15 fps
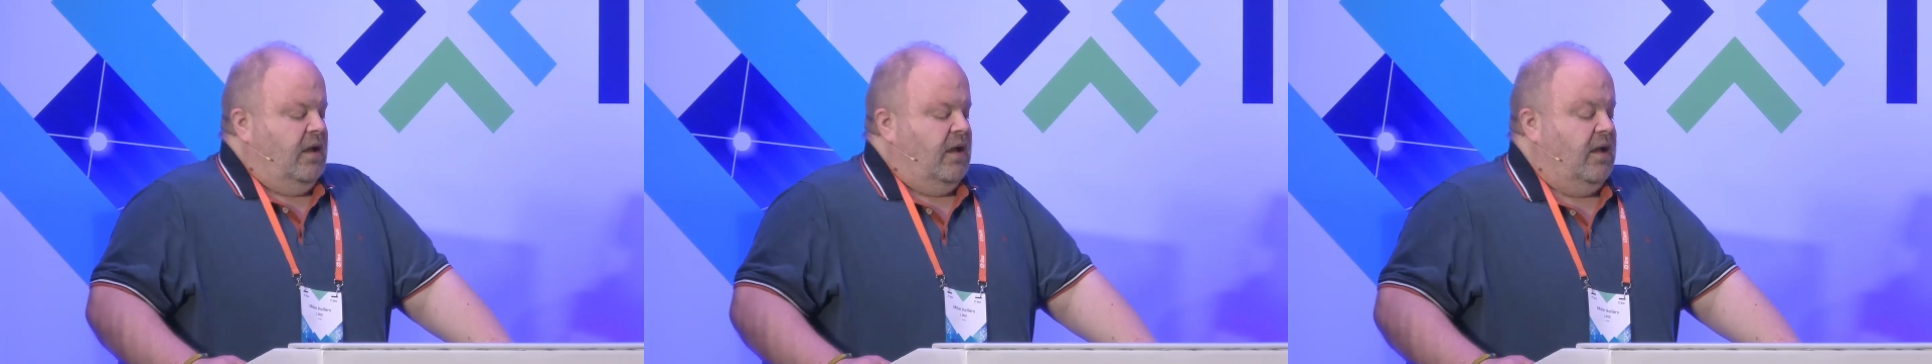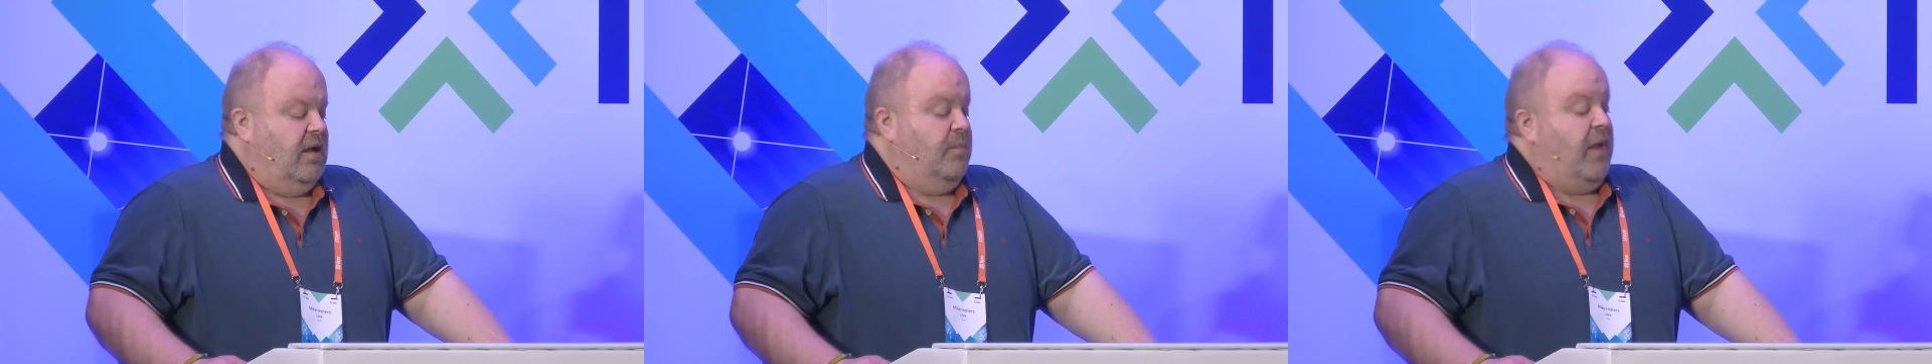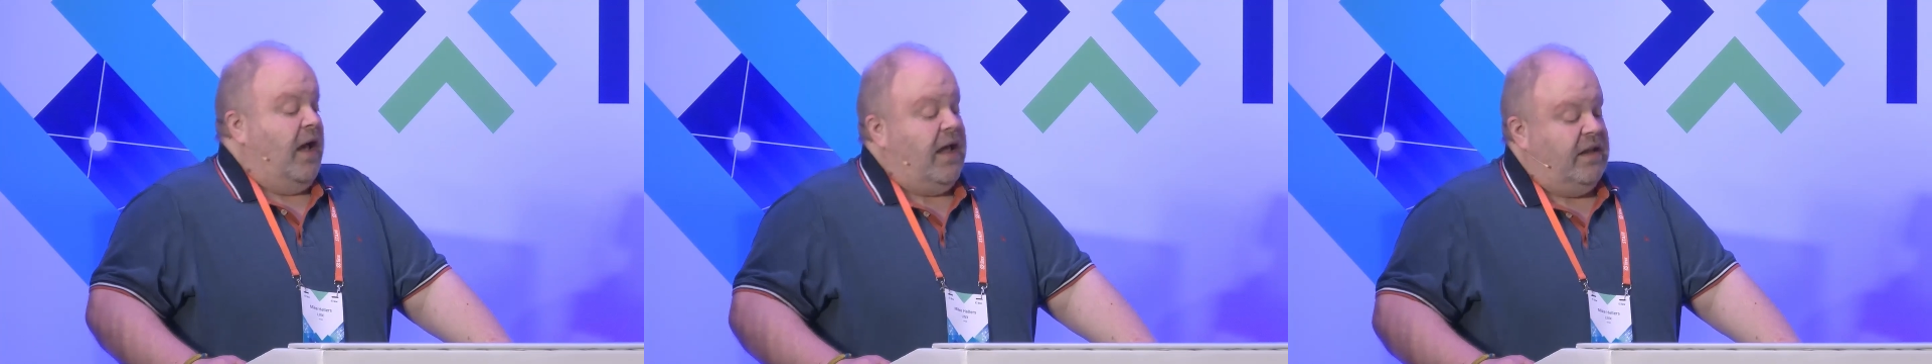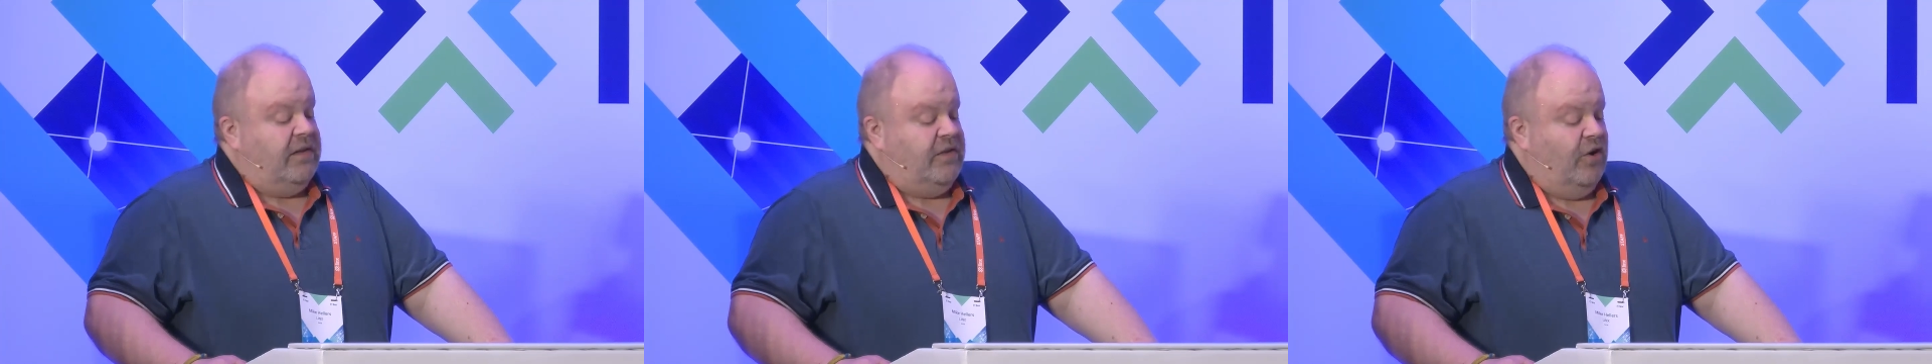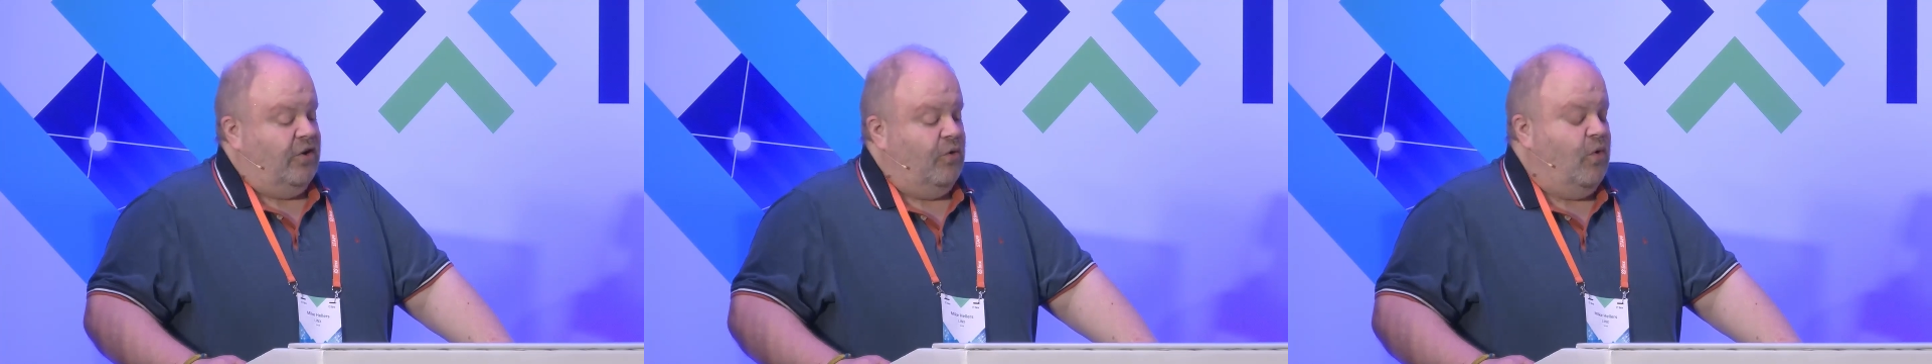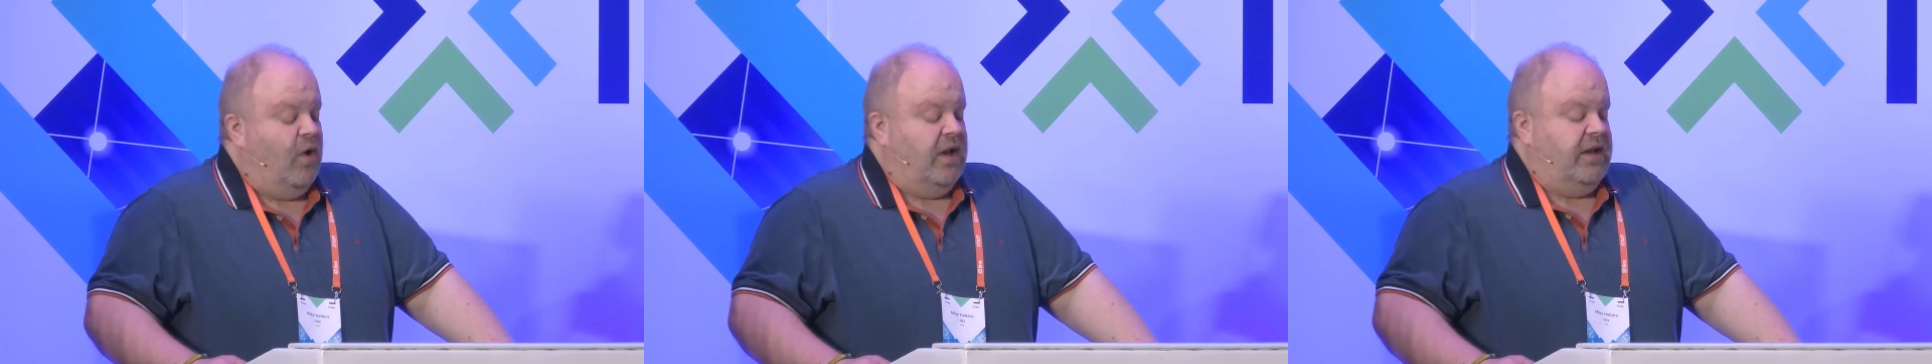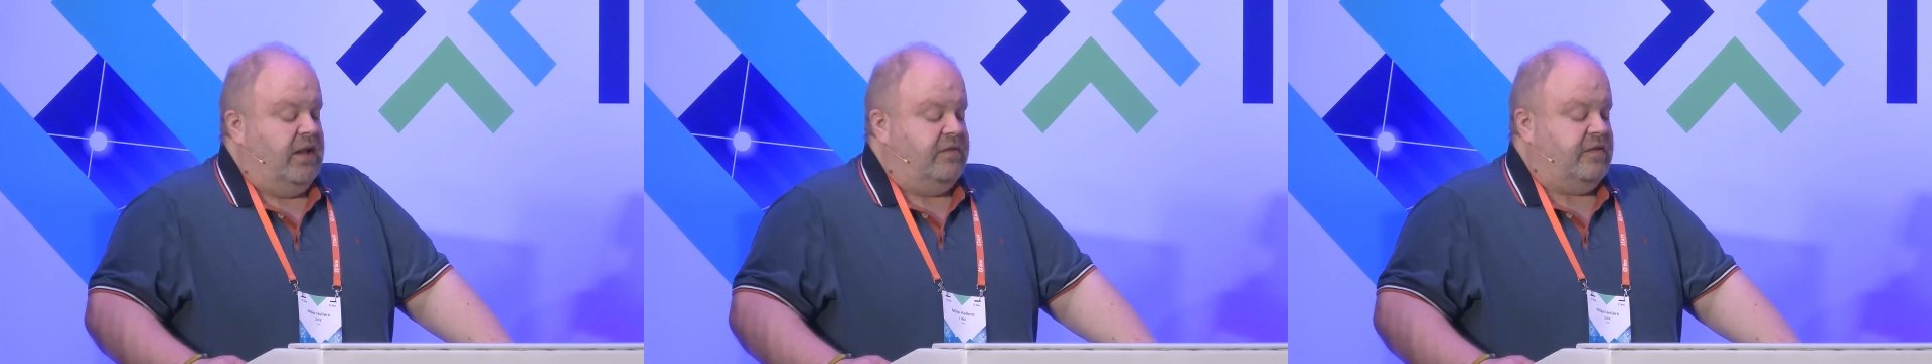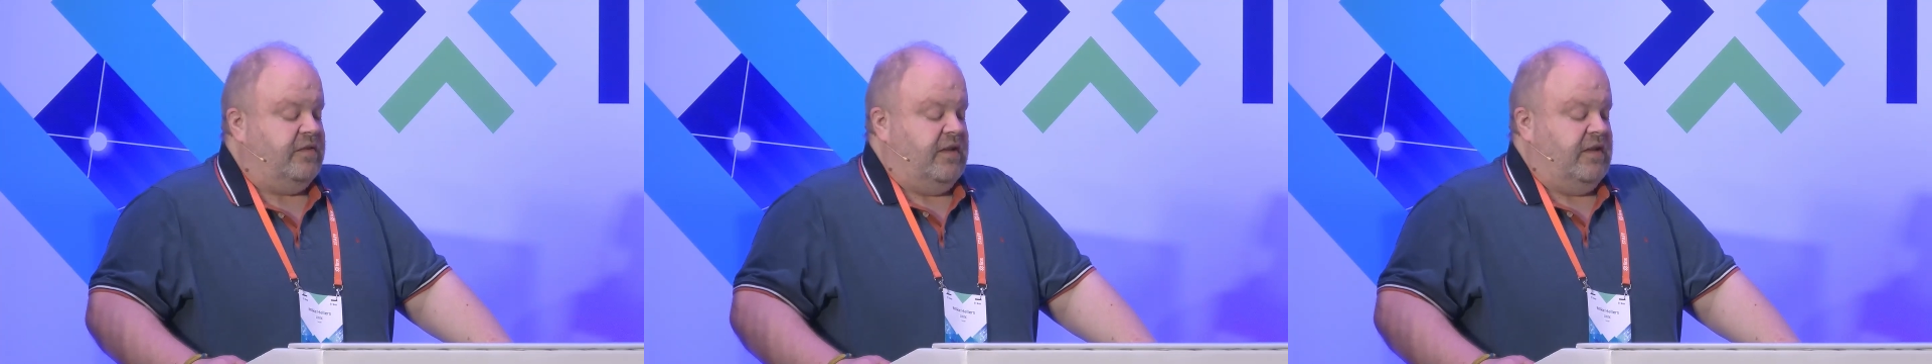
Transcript: Um, and the other one is,